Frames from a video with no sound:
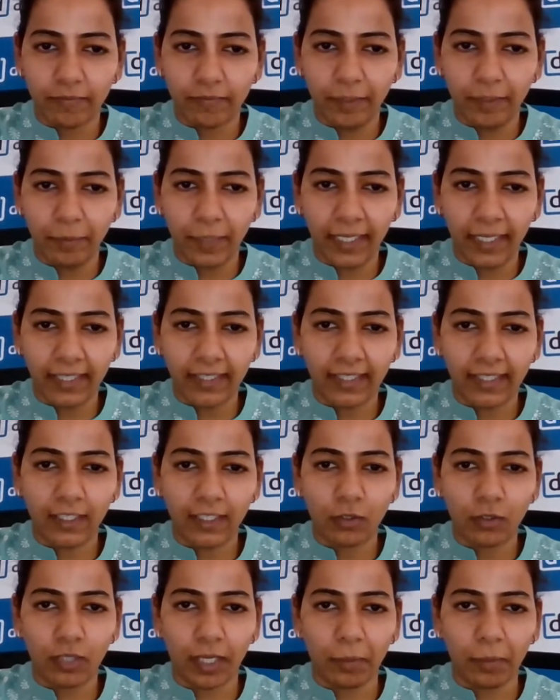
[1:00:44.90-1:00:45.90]
we might
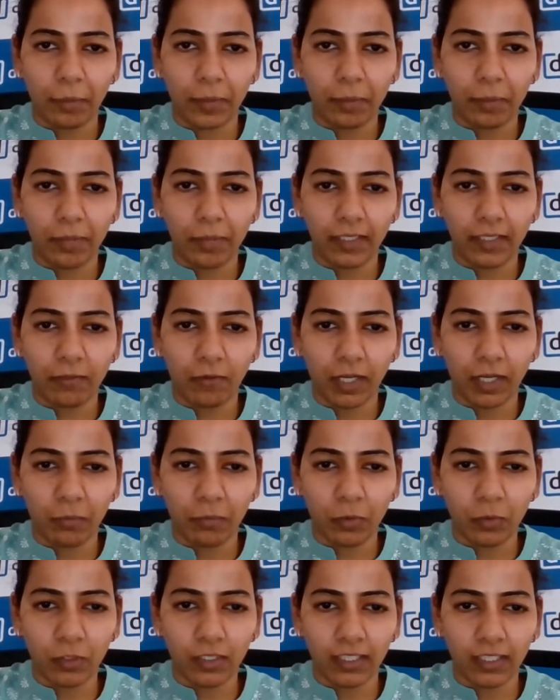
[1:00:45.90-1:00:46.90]
need to wrap up, but
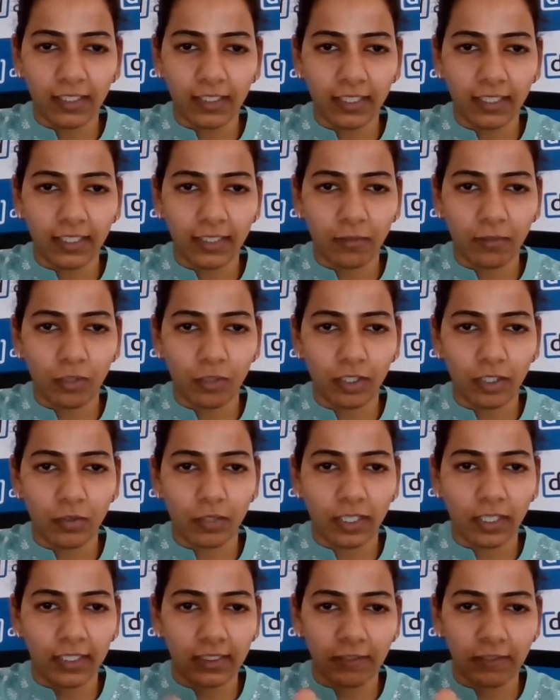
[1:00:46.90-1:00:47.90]
one more thing that I wanted
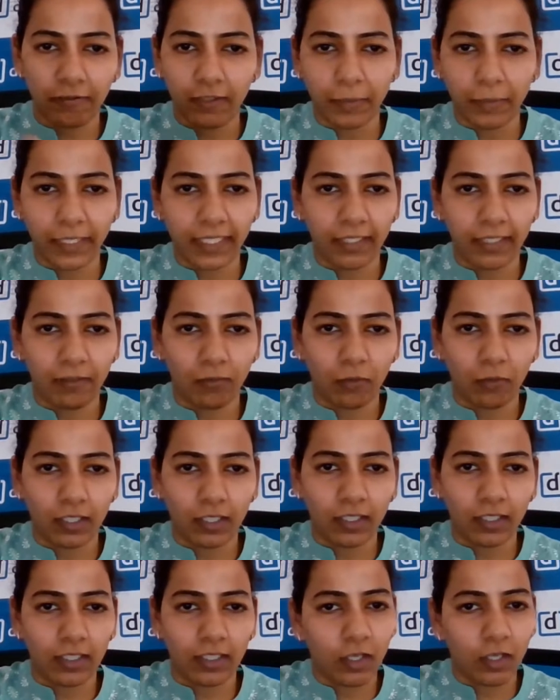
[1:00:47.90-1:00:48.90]
to ask from again
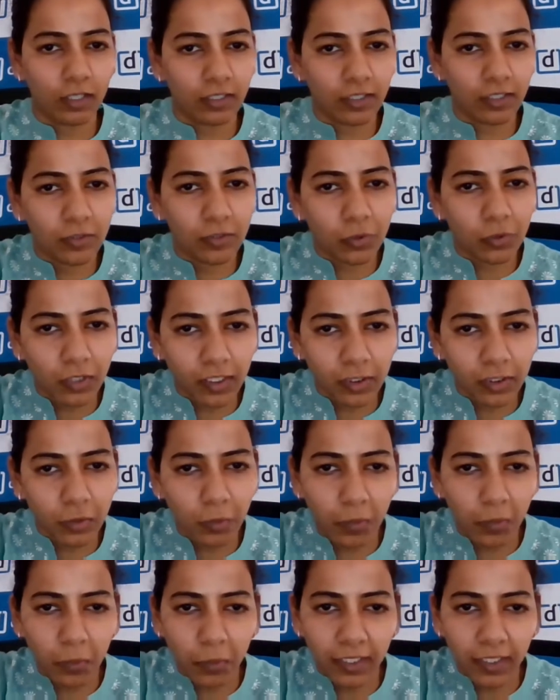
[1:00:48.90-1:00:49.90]
what Dr. Sudha
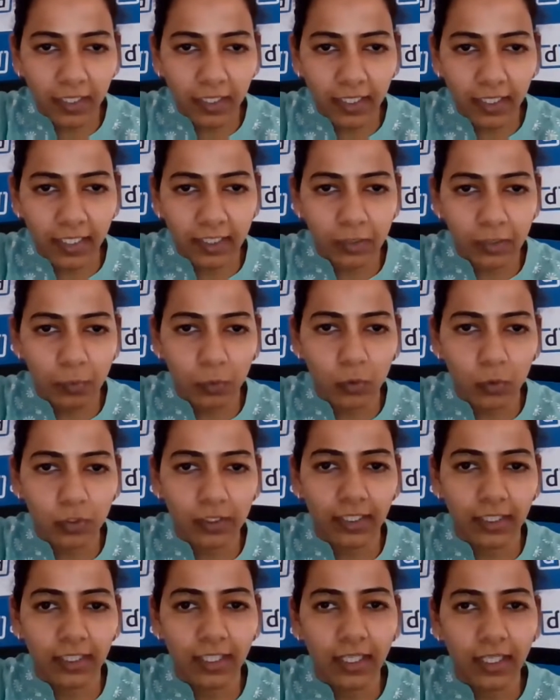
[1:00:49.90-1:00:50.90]
Subramanian has
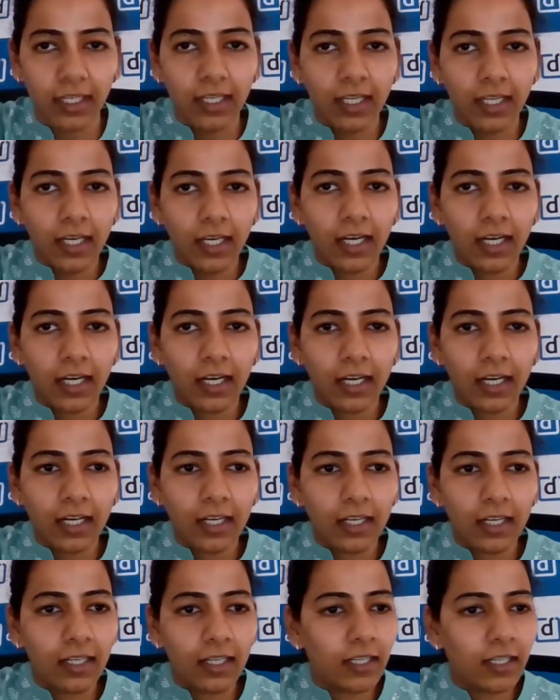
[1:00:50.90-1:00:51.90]
posted.
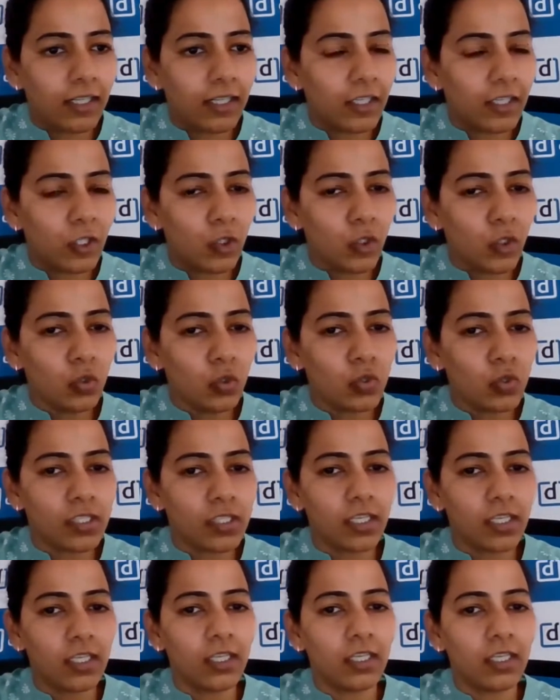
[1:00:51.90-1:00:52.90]
Do you
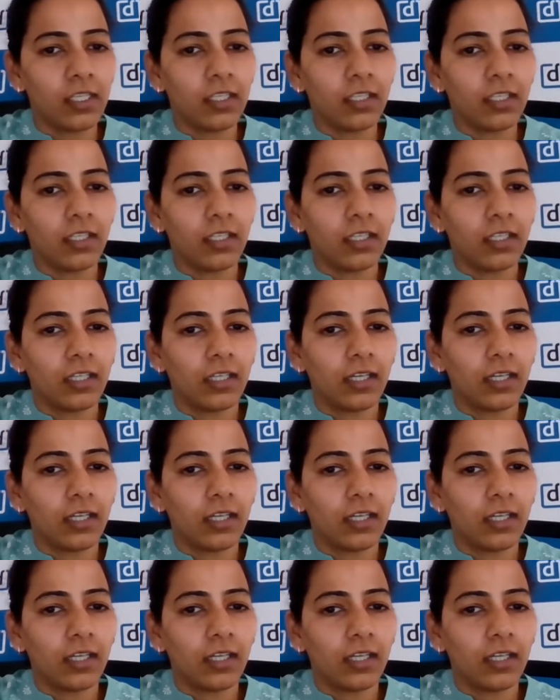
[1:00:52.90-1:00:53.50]
see